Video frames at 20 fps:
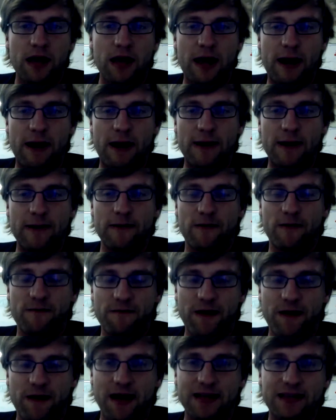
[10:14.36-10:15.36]
And the
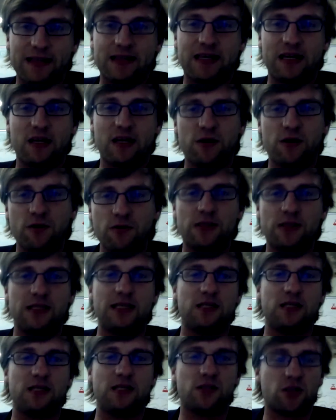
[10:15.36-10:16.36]
fact that they used
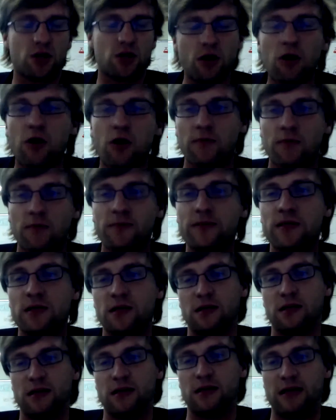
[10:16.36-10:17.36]
these
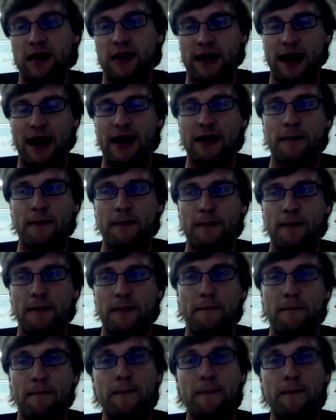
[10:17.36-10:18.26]
terms that had a